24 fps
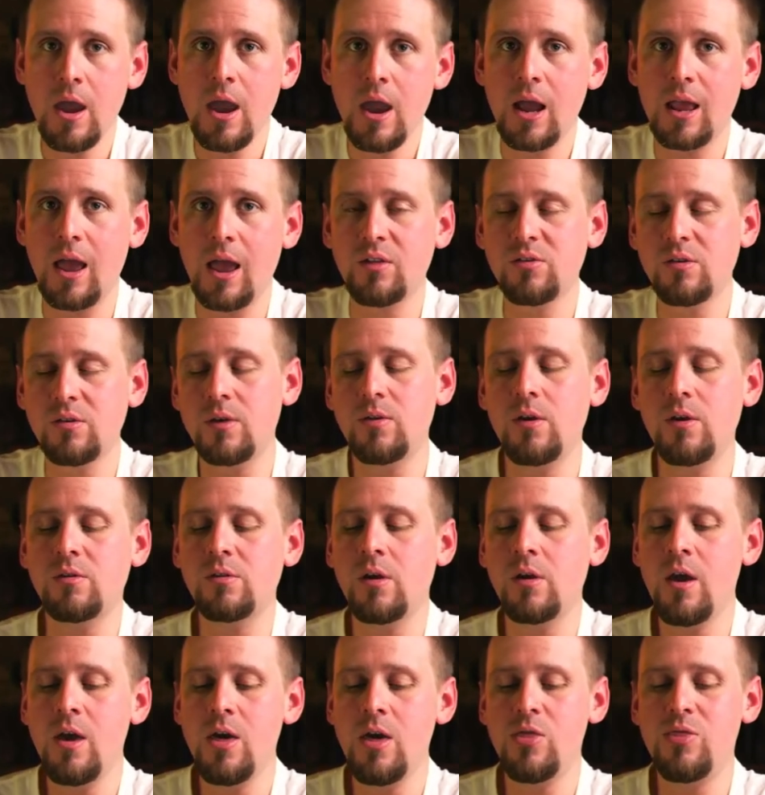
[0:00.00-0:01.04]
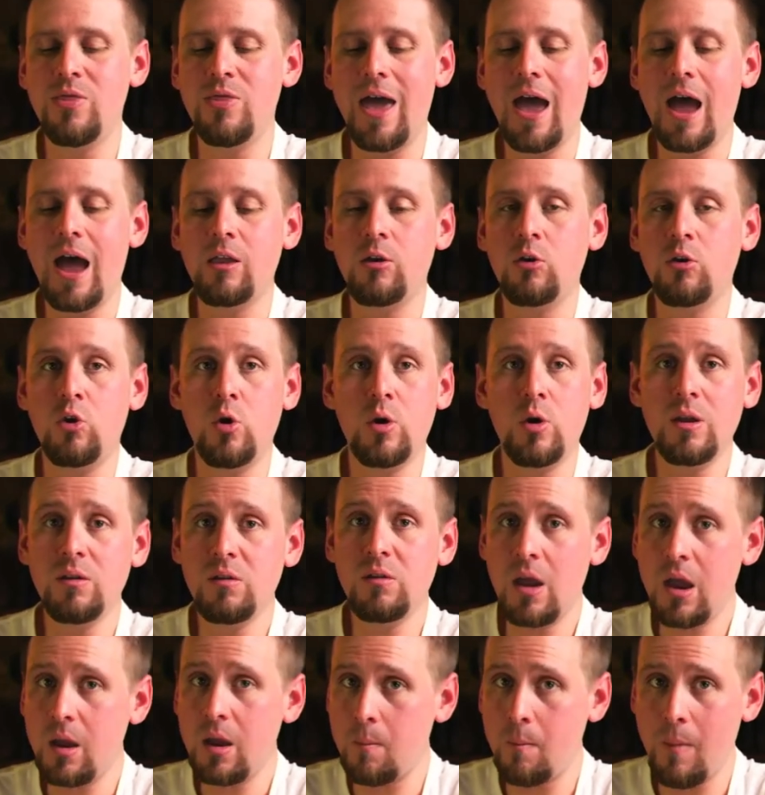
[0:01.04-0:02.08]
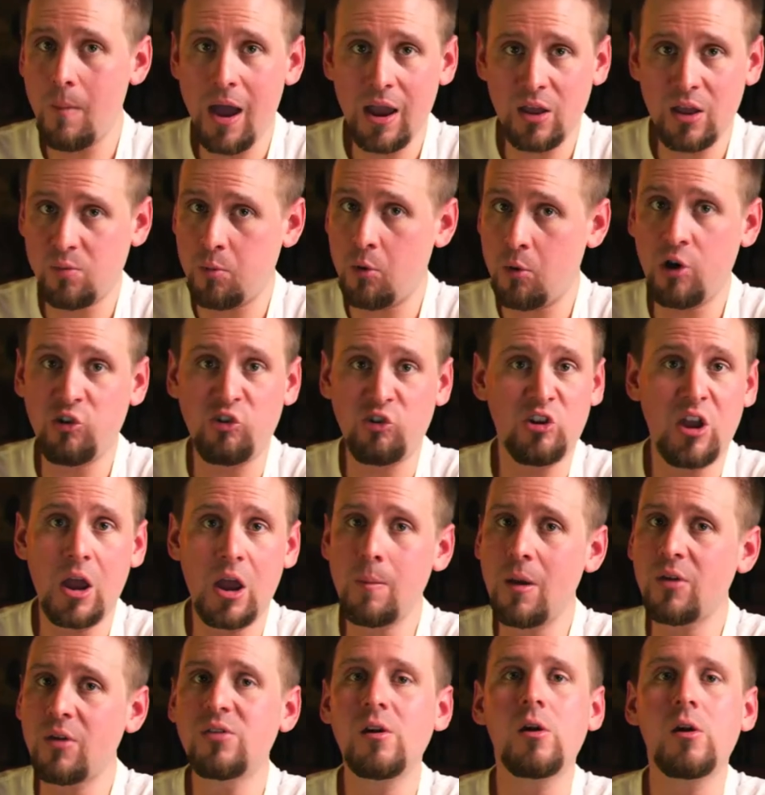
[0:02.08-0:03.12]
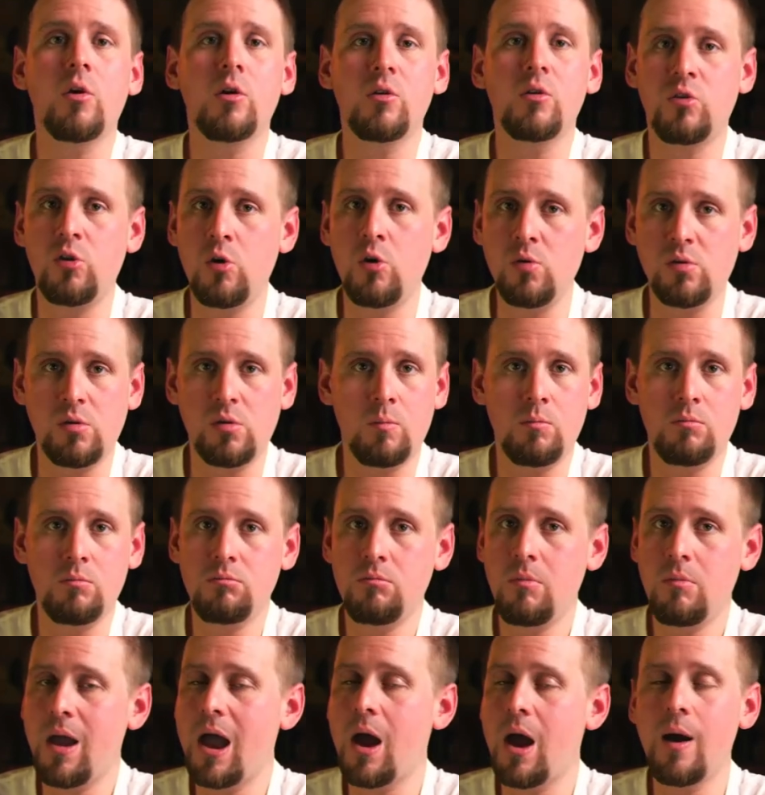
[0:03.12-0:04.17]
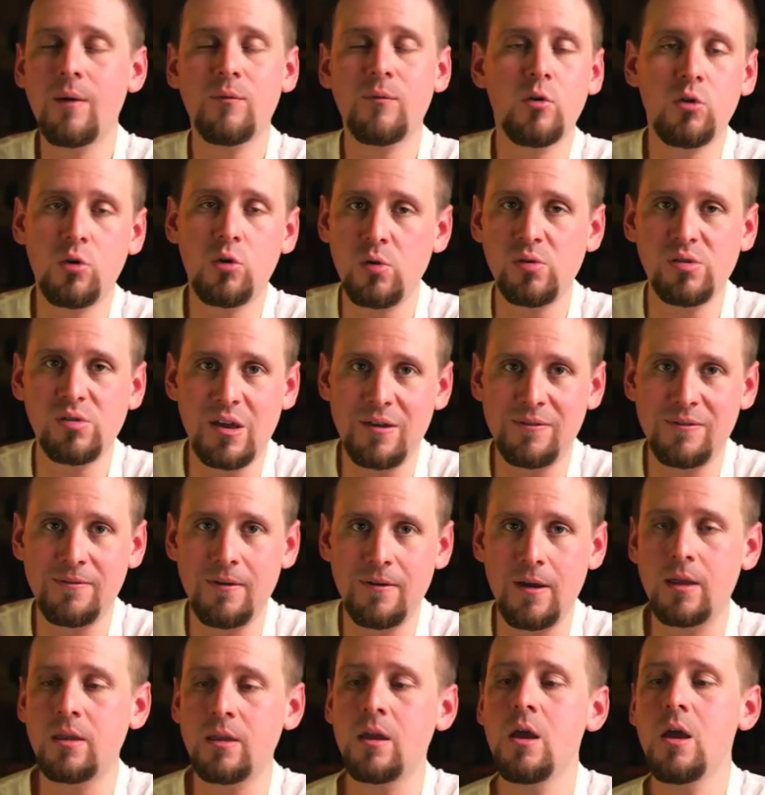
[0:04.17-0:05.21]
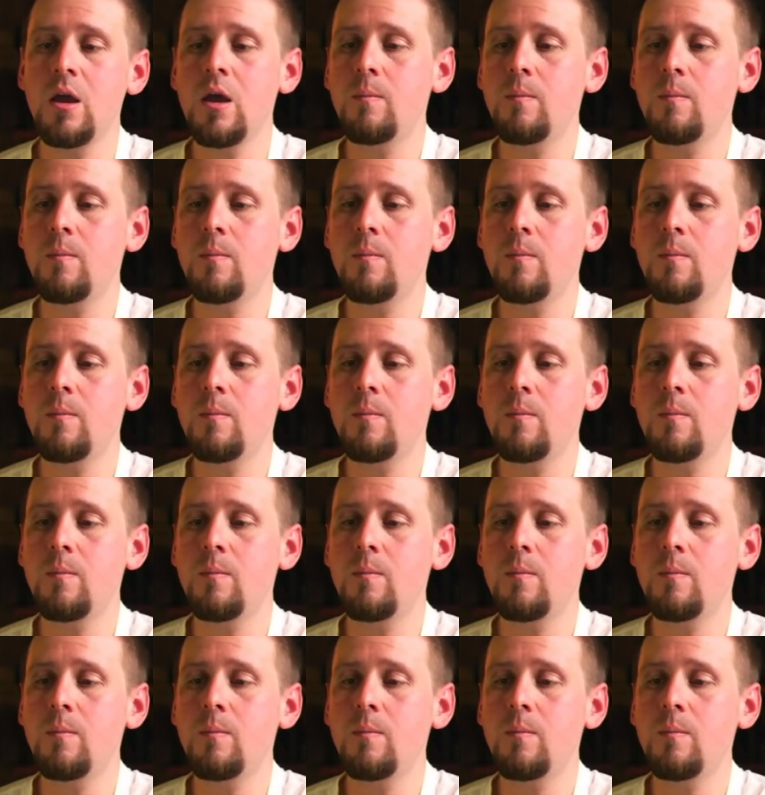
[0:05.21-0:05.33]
And I'll say this that you can take my inspiration, take my secrets, use them however you see fit.